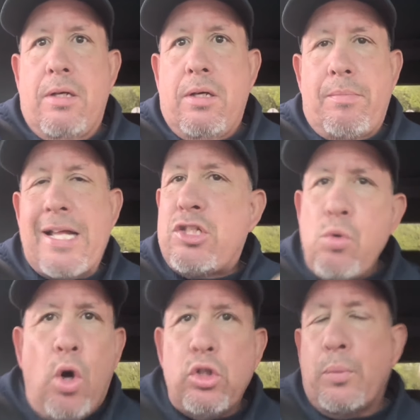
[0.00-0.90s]
My 2
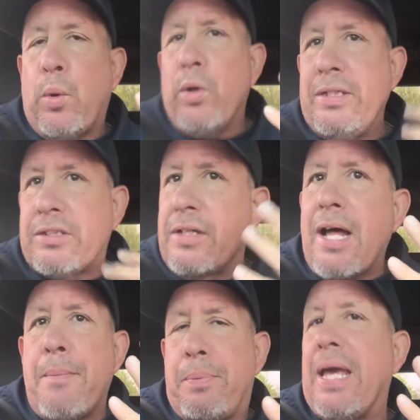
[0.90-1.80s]
older boys, they're
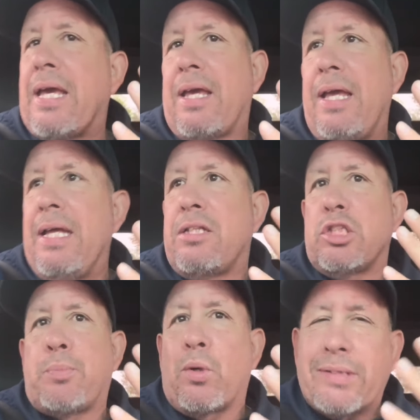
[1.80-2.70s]
not big into
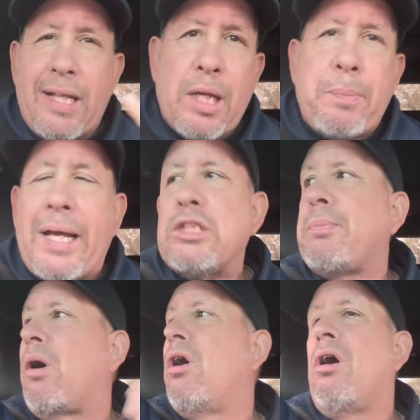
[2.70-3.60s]
sports. They like
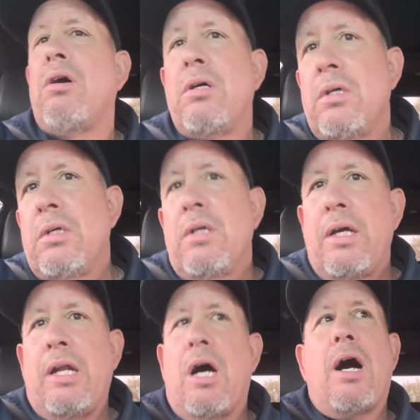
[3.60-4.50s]
baseball.
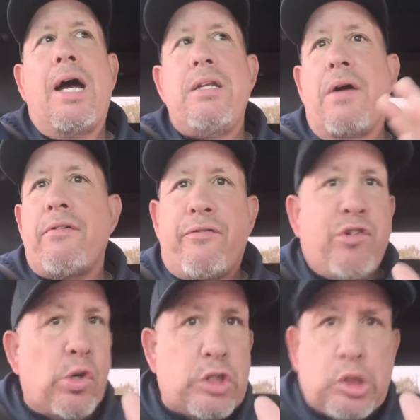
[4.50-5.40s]
I never
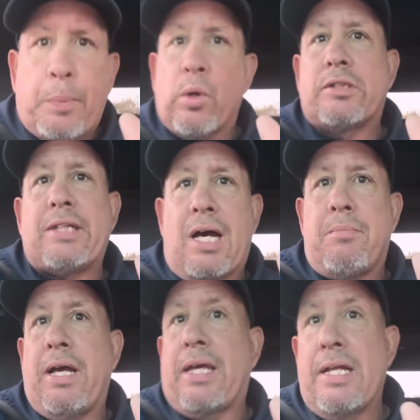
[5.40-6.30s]
force sports down
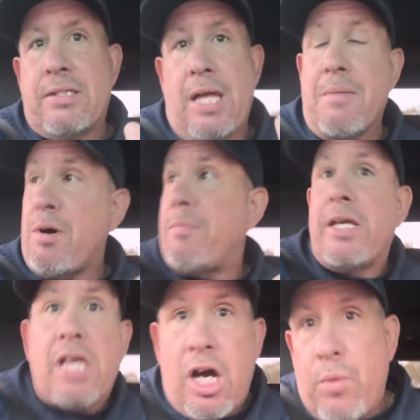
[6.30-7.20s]
my kid's name. But my
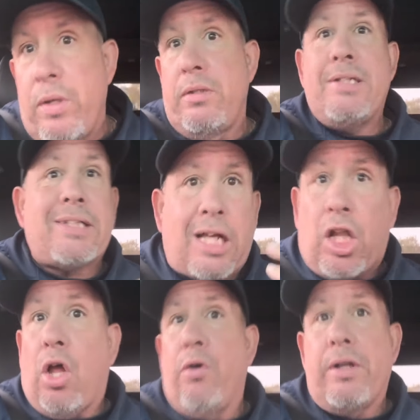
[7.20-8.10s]
young one is a
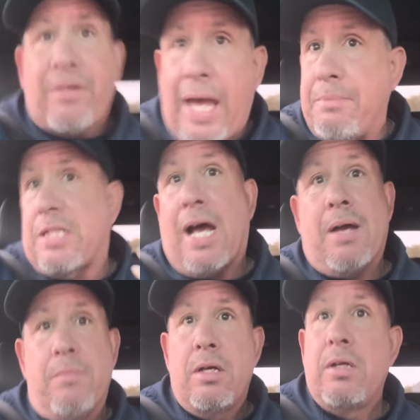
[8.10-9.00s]
clone of Game
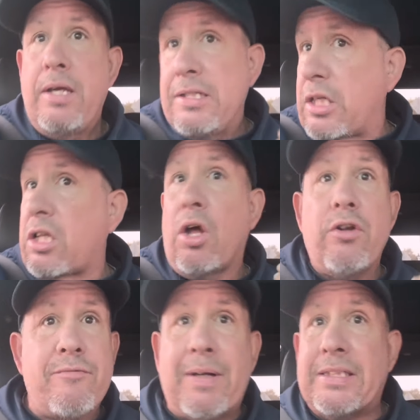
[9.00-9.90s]
Time. He's a clone
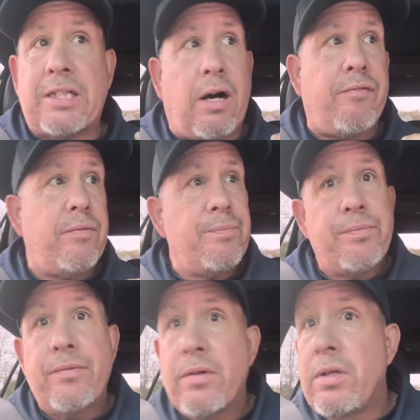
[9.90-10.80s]
of myself.
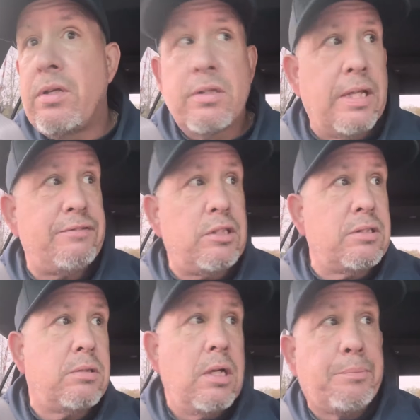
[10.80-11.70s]
Lives and
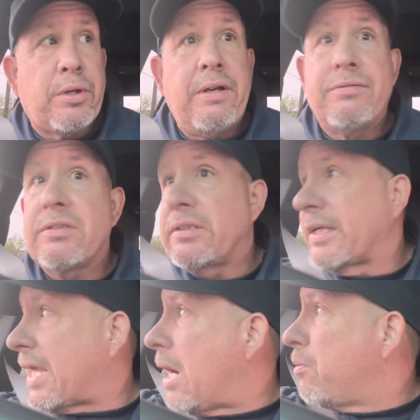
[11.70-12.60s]
breathes a
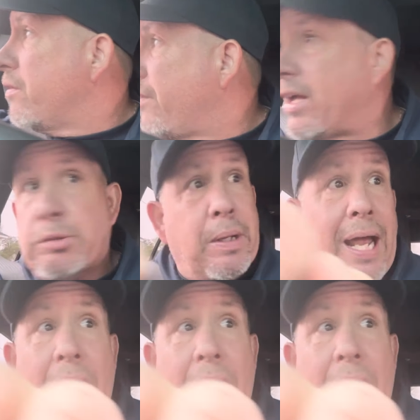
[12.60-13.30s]
Cowboy fans. But I